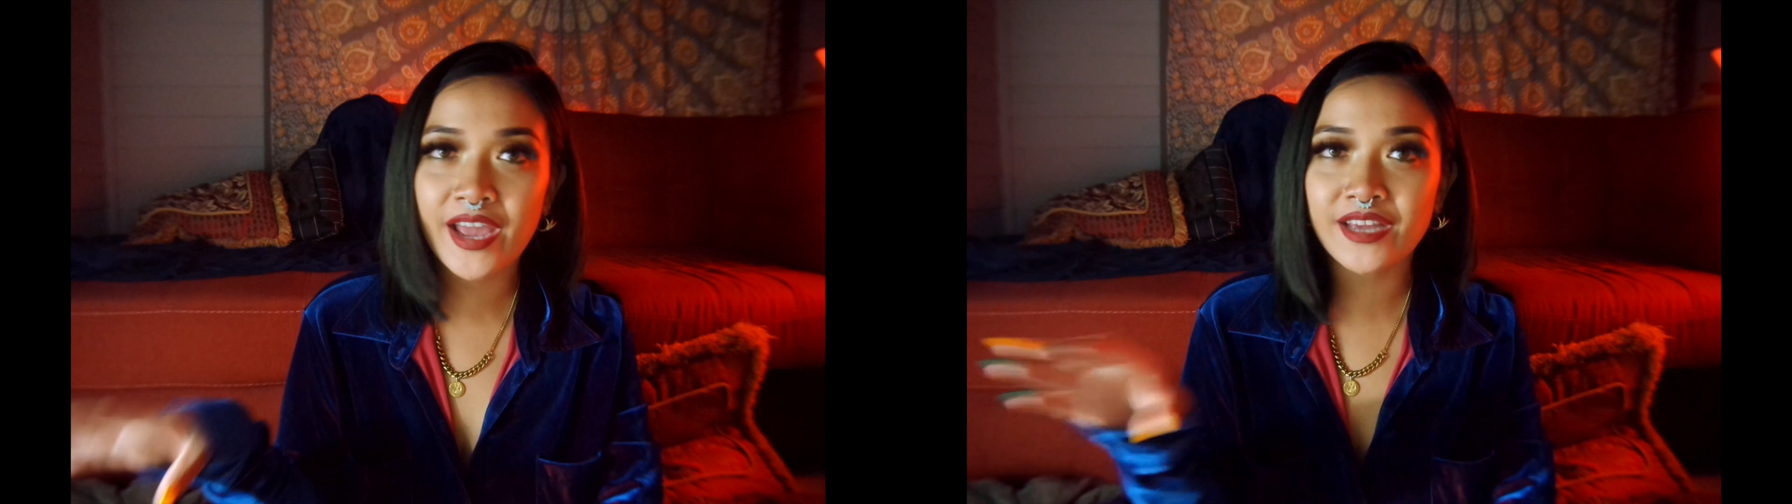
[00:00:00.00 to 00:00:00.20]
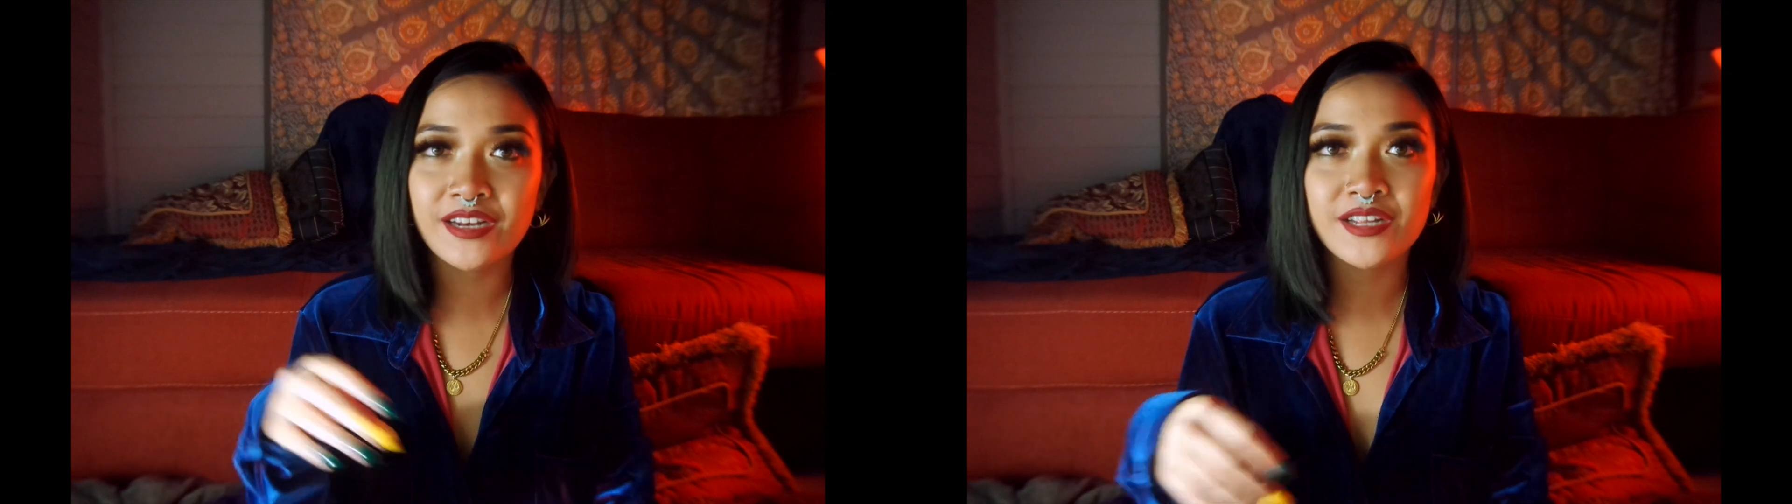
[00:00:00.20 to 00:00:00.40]

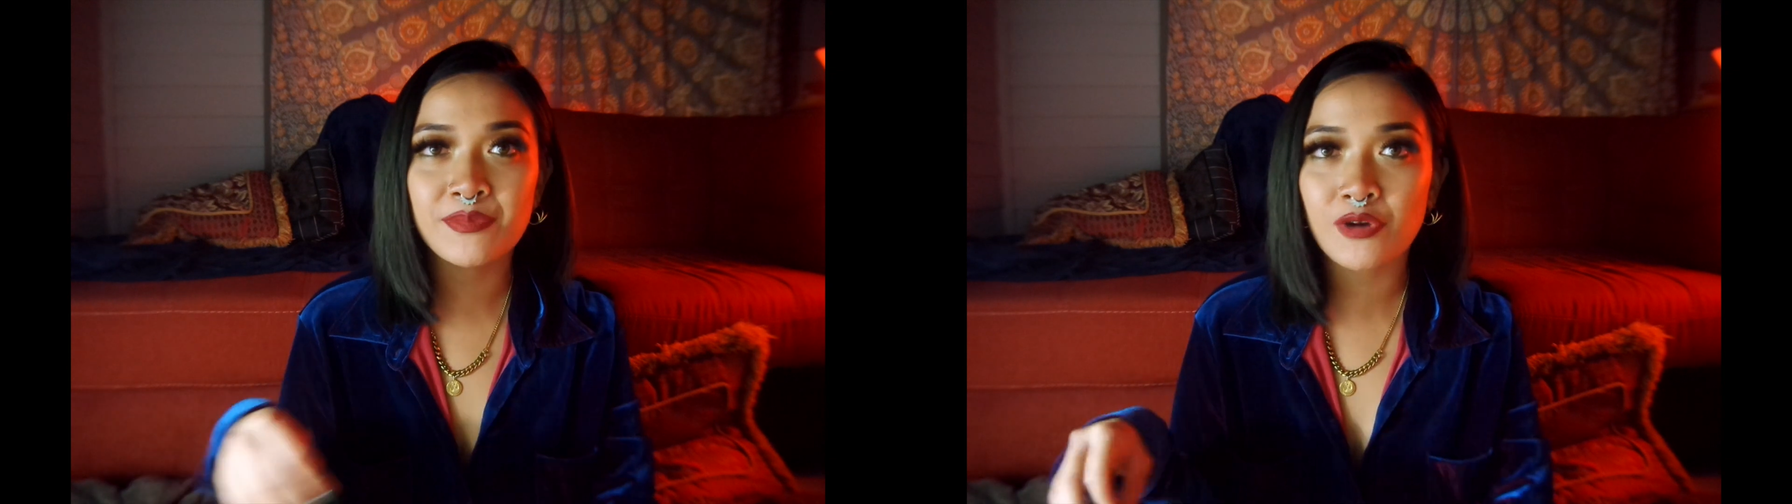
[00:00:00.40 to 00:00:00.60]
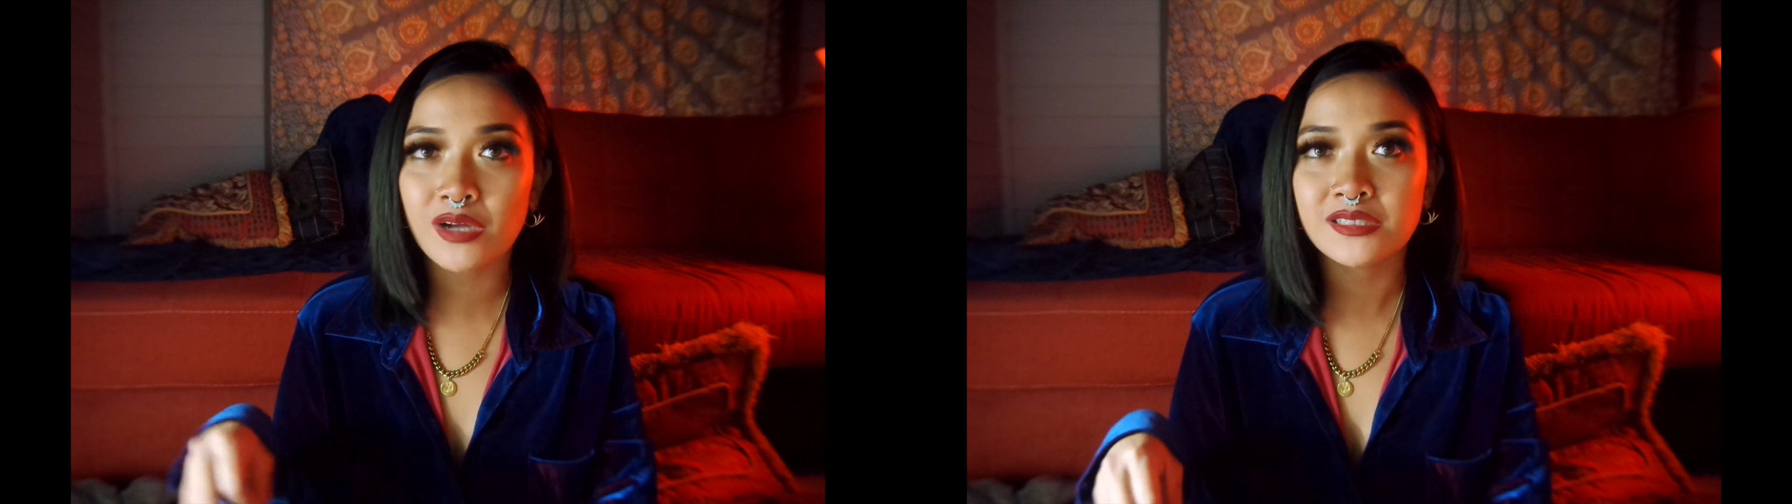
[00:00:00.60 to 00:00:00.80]
editing
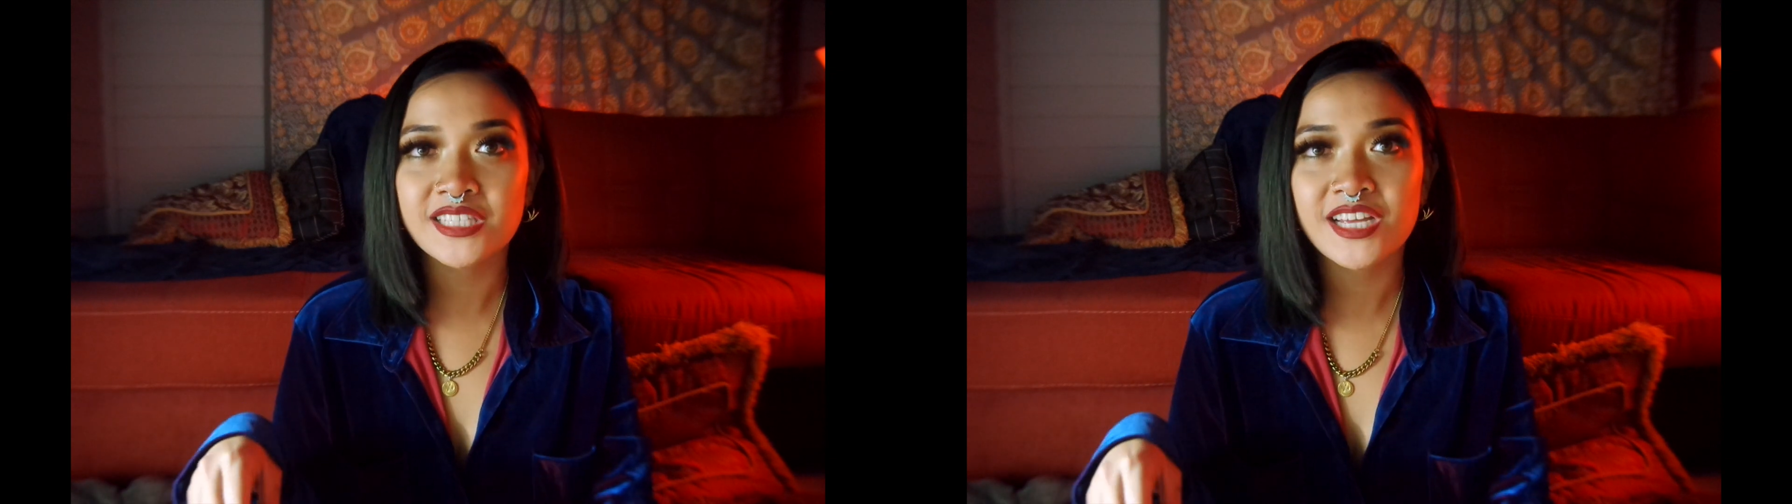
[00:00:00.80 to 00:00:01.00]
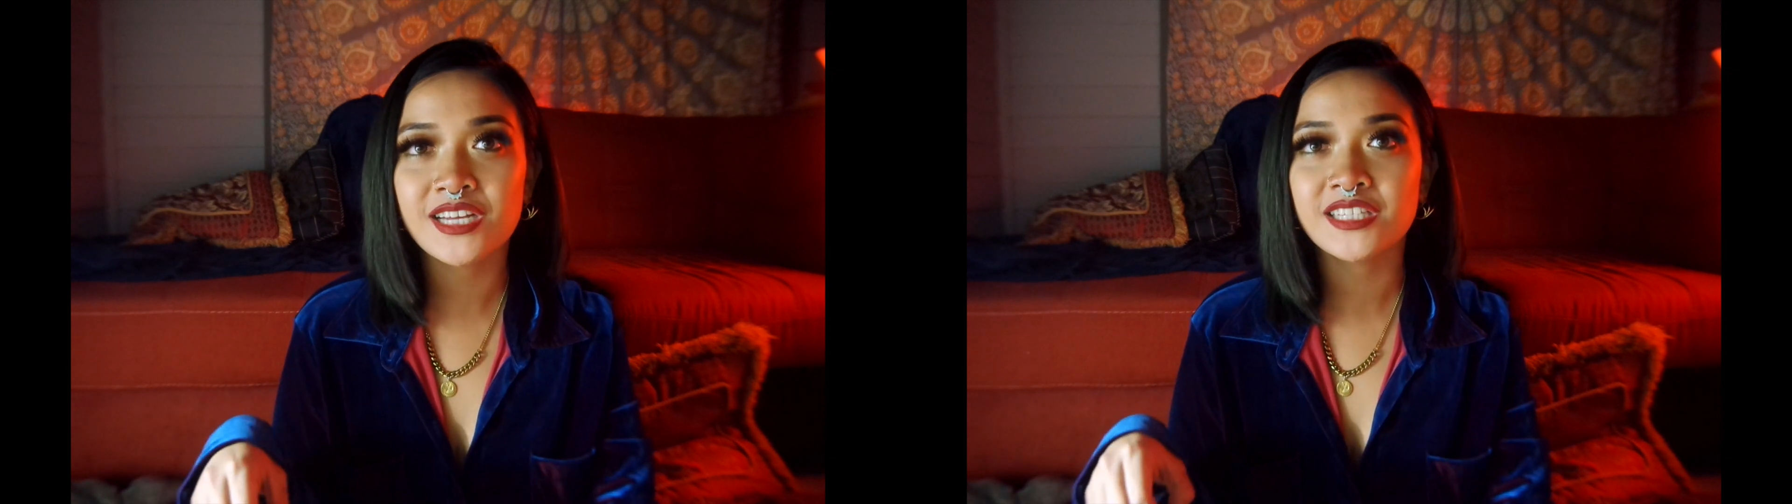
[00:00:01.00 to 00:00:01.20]

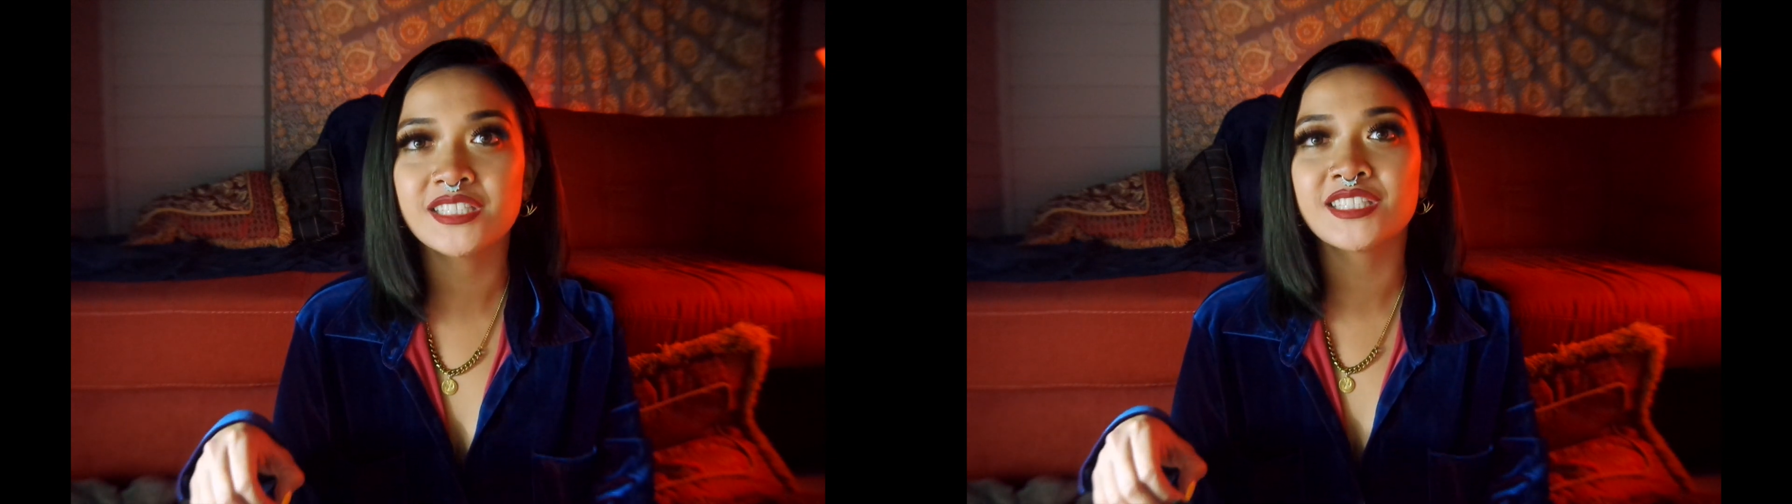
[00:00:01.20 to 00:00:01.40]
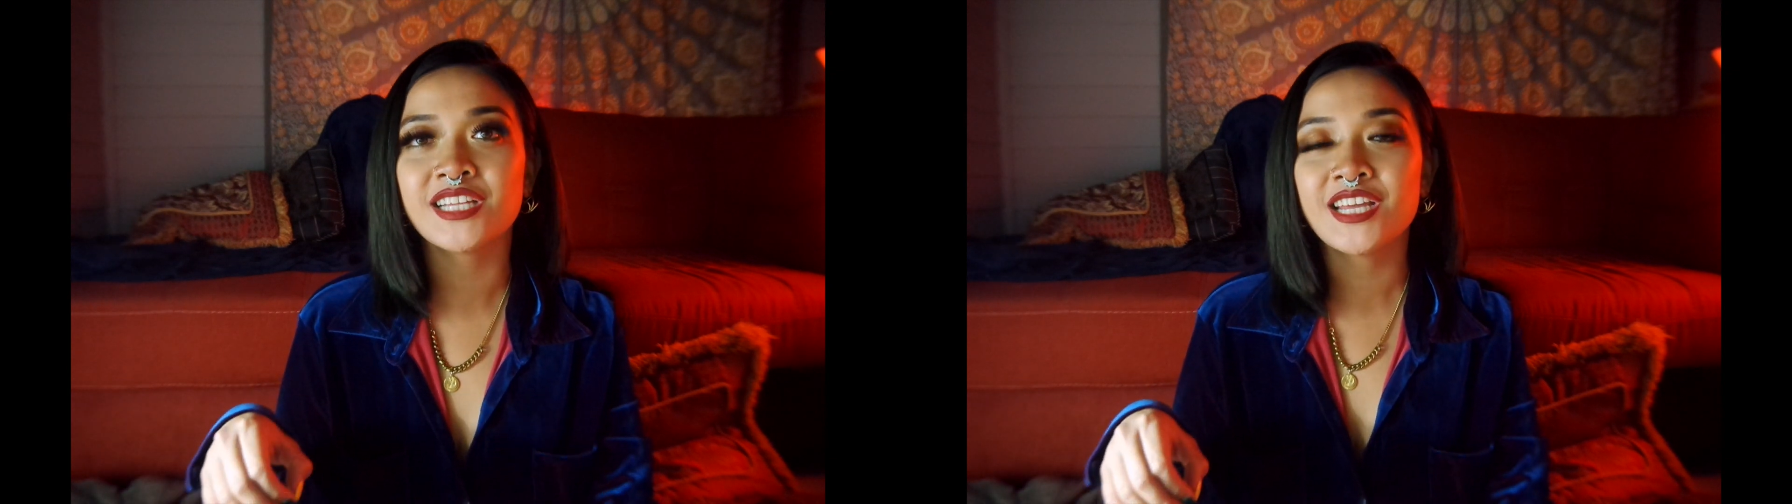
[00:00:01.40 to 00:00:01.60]
process